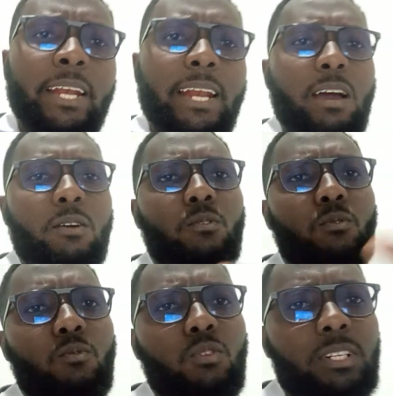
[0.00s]

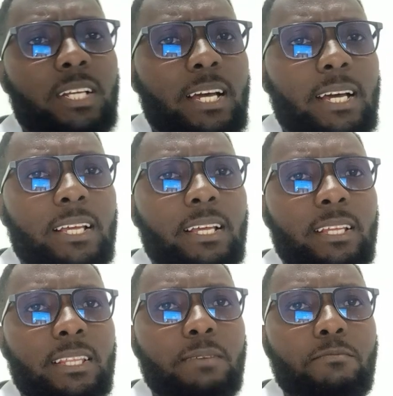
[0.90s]
Now, what
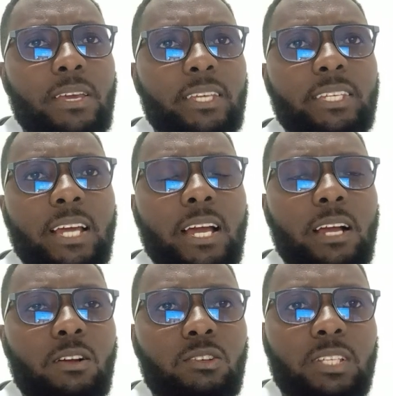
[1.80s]
are the
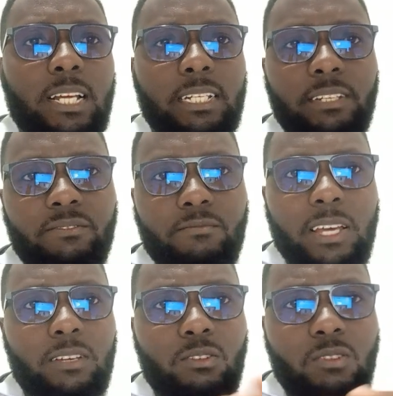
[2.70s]
major causative
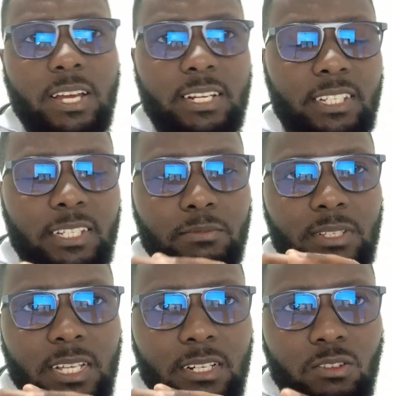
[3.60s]

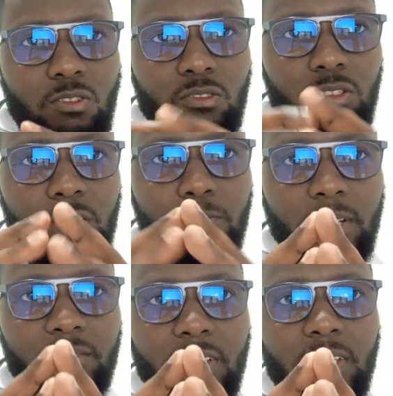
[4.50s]
microorganisms that cause
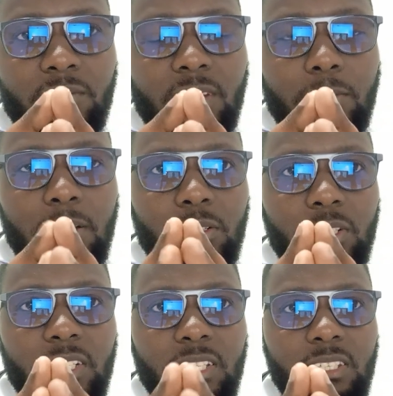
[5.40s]
pelvic
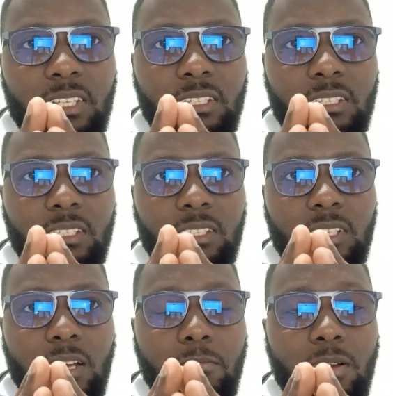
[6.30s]
inflammatory
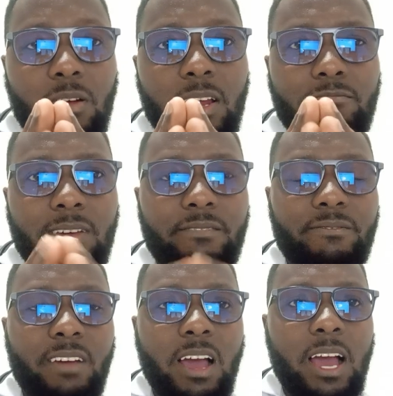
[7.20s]
disease? Number one, by
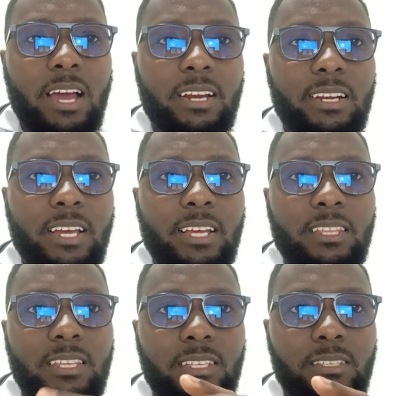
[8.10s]
far,
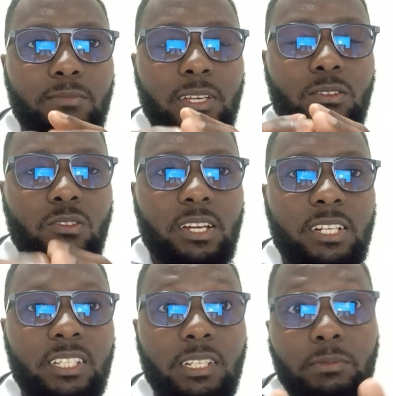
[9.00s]
are these
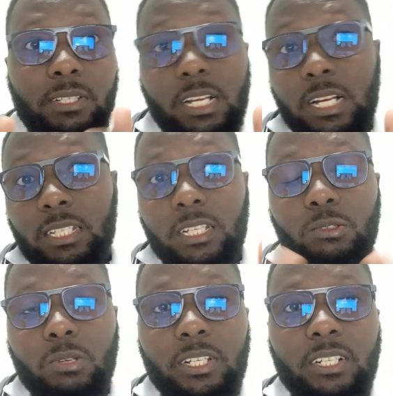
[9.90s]
microorganisms that are
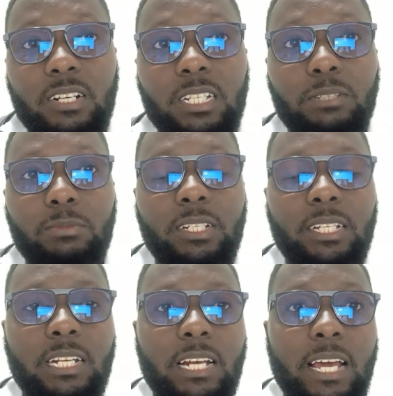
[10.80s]
sexually
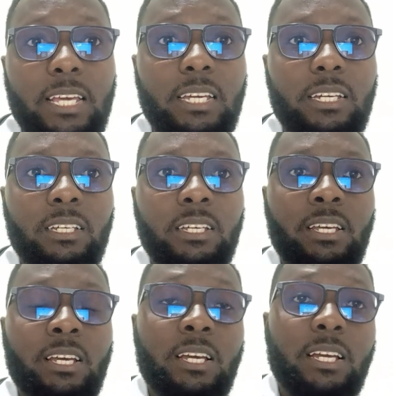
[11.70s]
transmitted, like
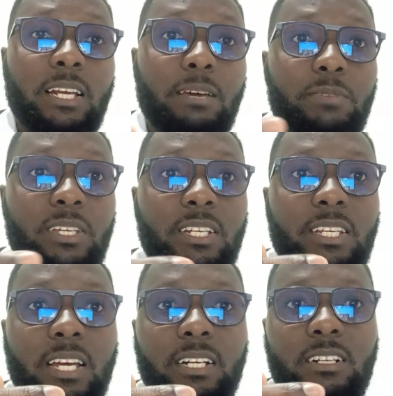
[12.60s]

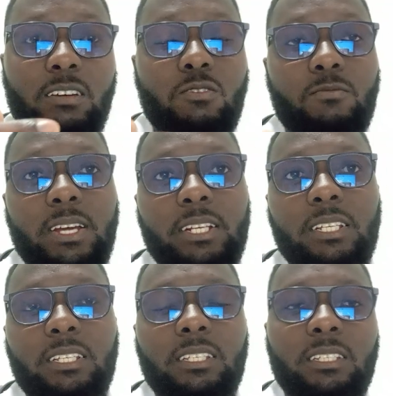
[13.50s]
chlamydia,
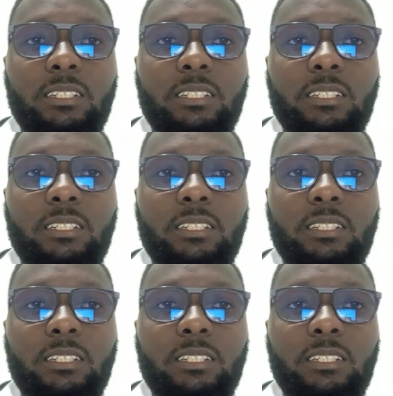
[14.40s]
trachomatis,